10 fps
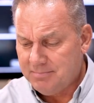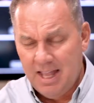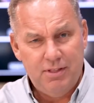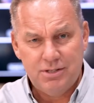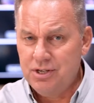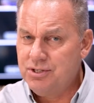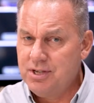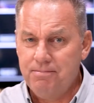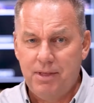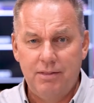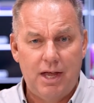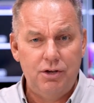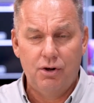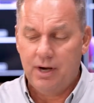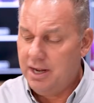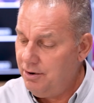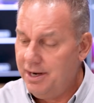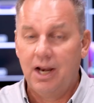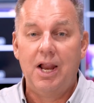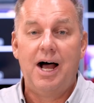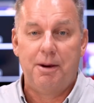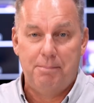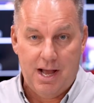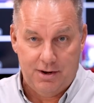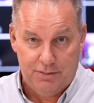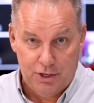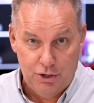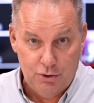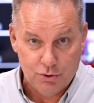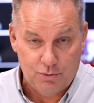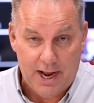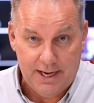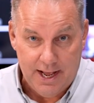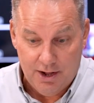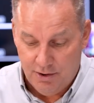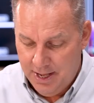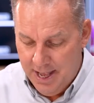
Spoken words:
and this is something that you're hearing a lot about in the news right now,